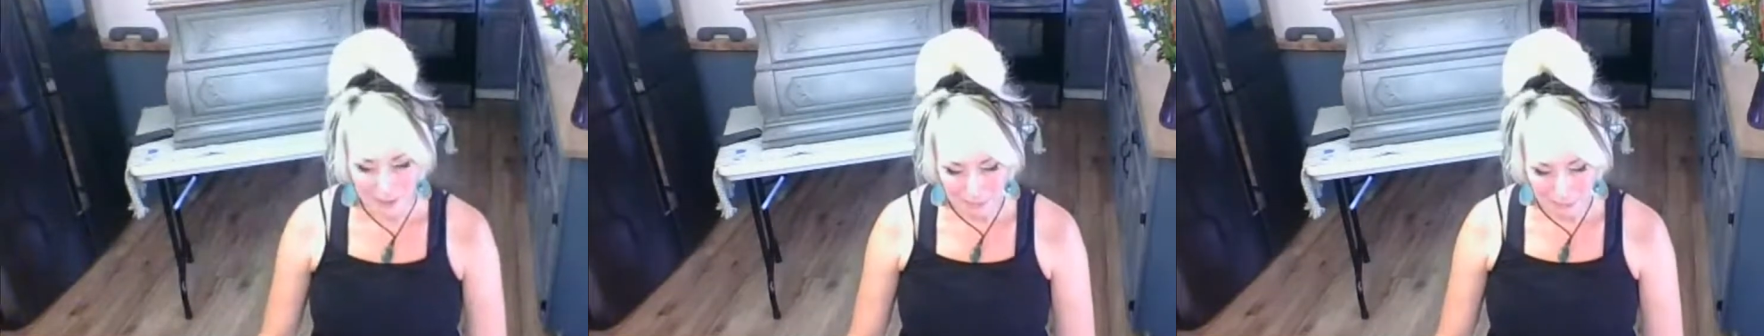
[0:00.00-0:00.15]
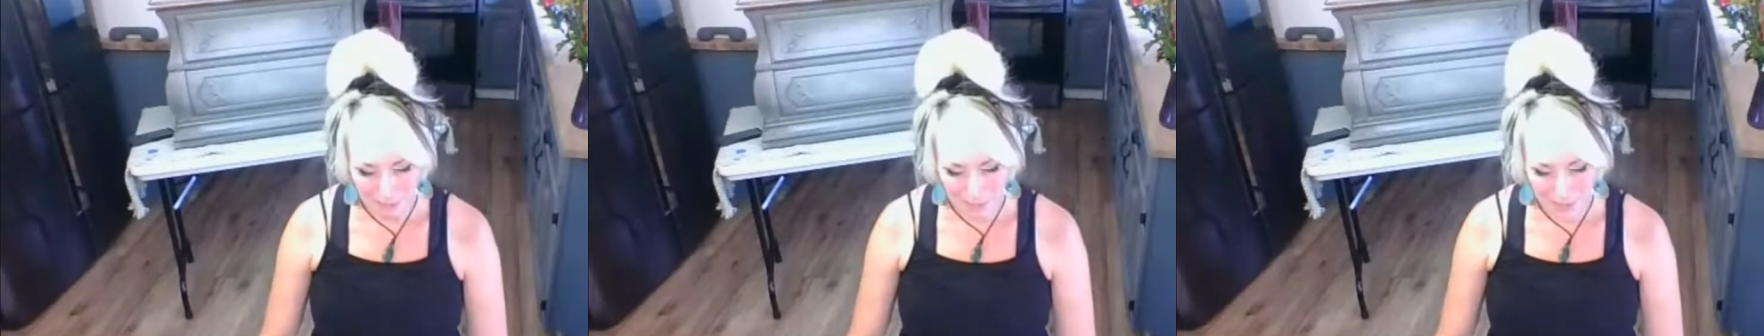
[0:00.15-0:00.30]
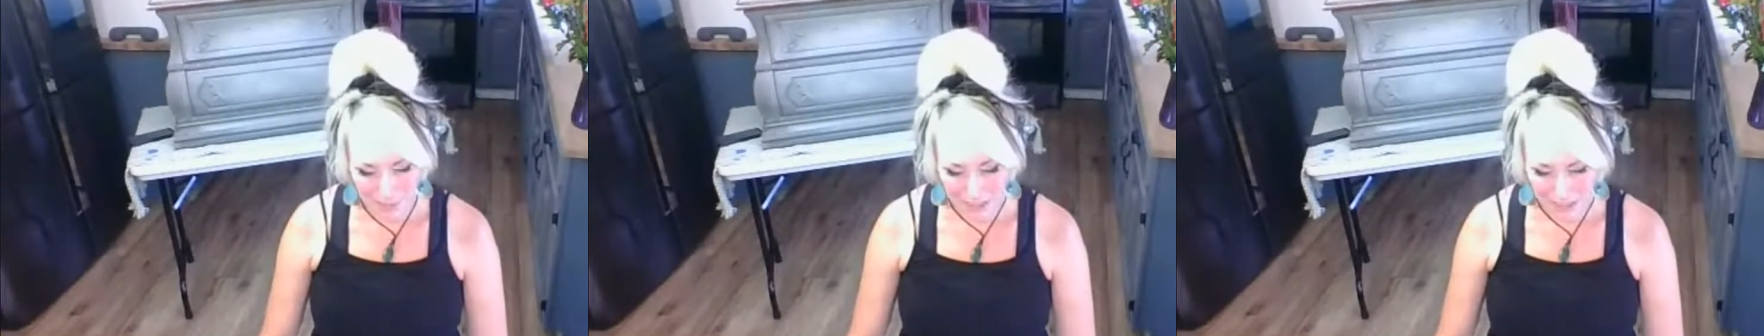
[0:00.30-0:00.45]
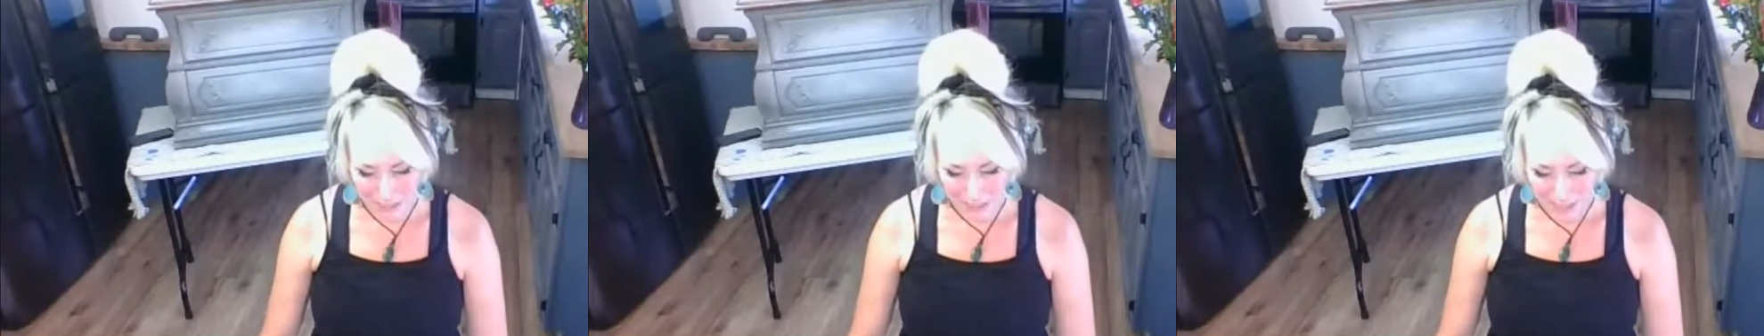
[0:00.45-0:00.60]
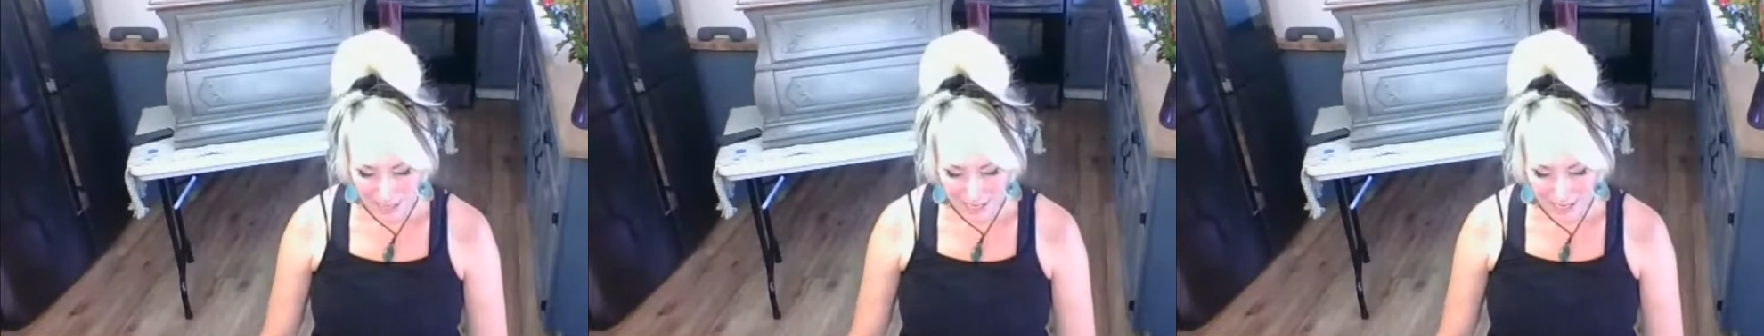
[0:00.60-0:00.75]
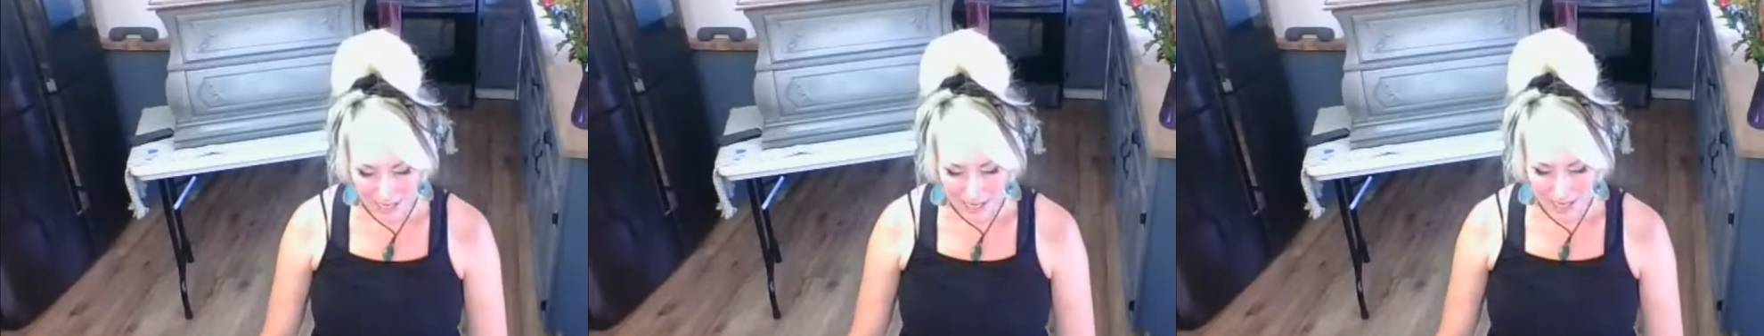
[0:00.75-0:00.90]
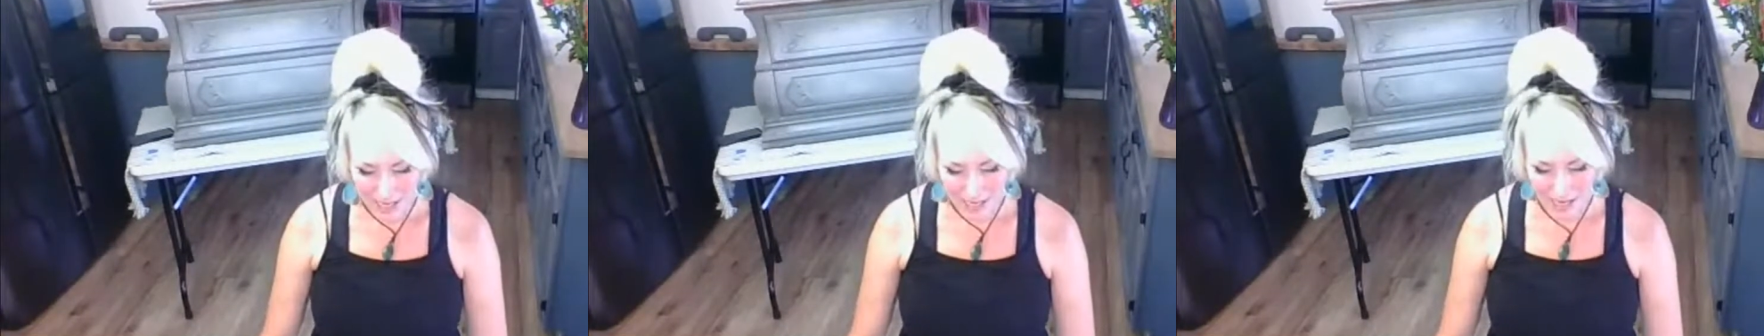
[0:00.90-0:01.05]

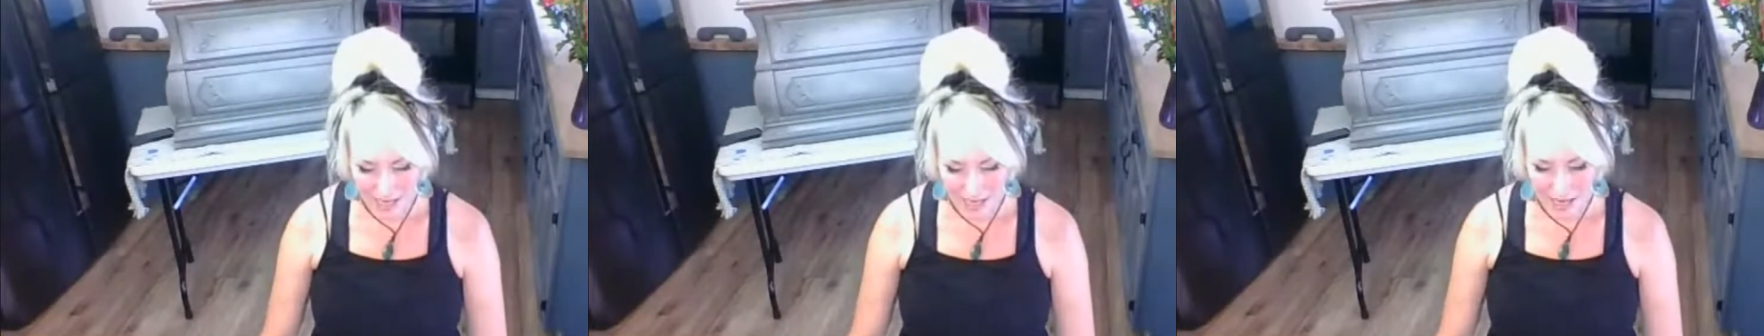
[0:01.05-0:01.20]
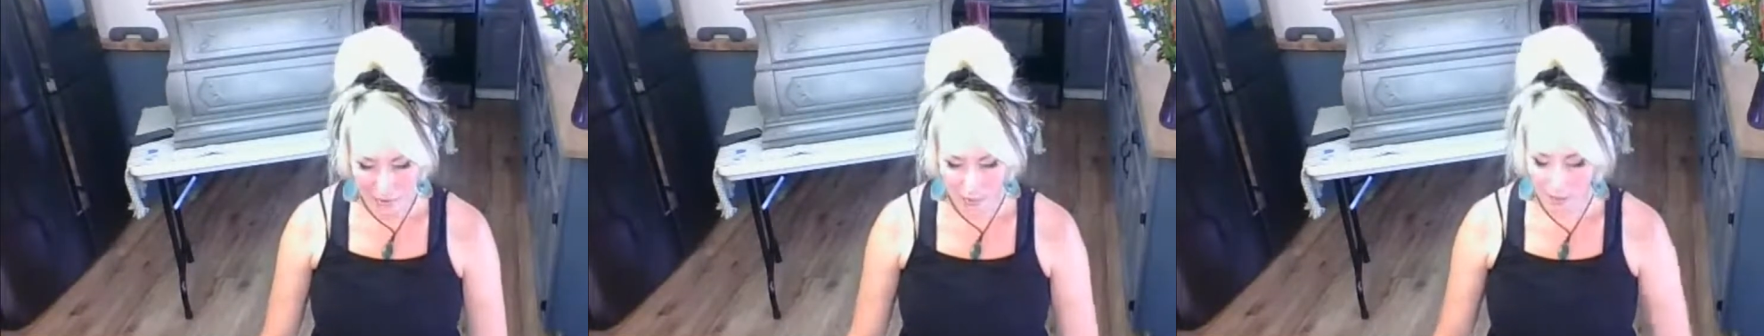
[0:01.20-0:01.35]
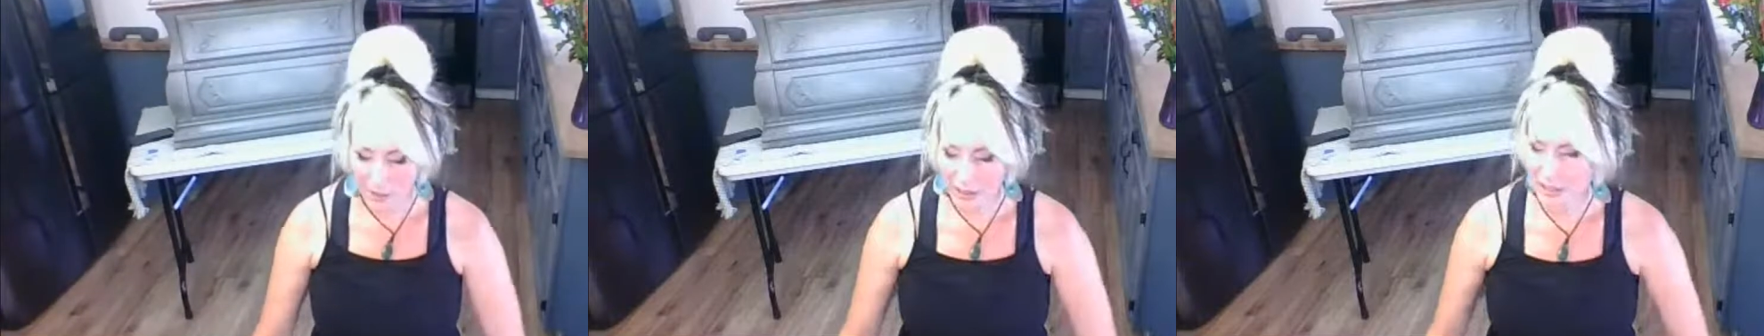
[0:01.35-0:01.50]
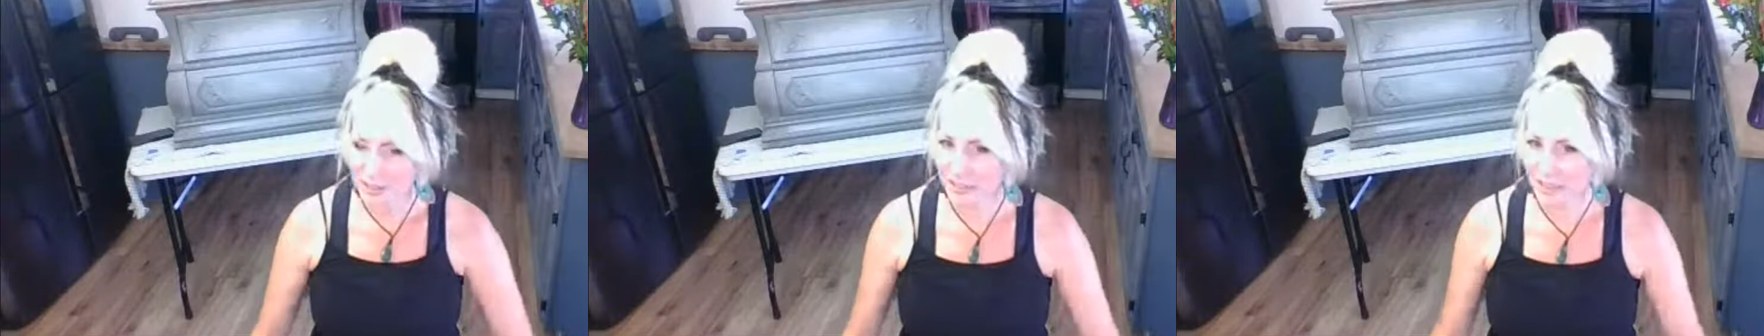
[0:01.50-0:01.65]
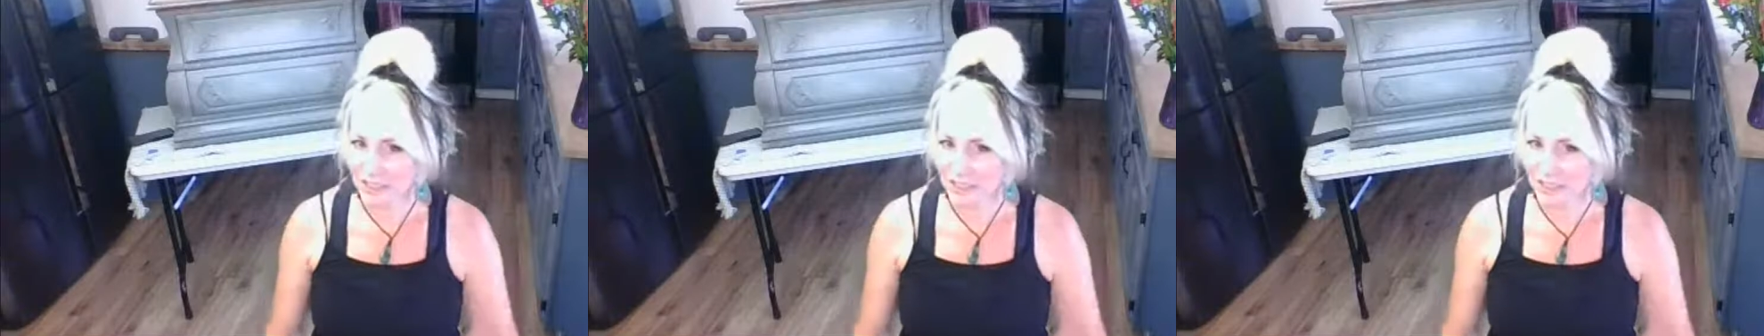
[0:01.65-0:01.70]
Today, I want to just